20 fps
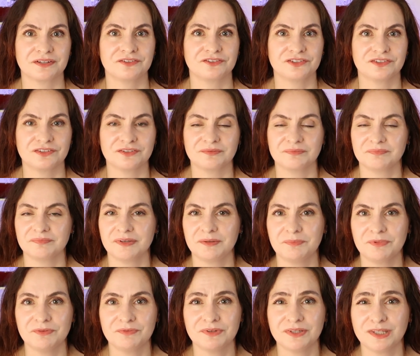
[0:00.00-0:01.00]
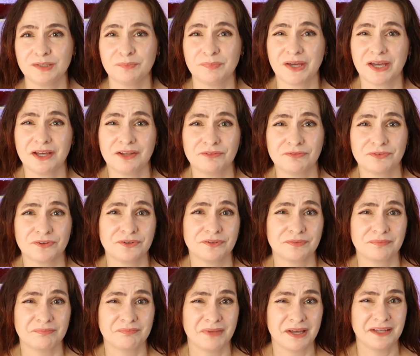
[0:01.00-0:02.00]
It just might be really bad for
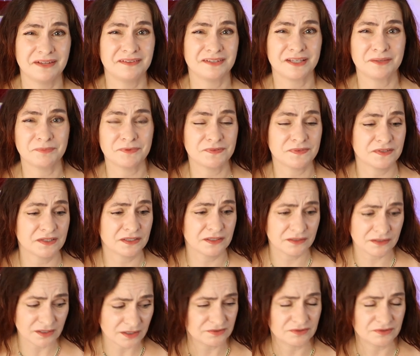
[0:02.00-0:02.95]
my type of skin.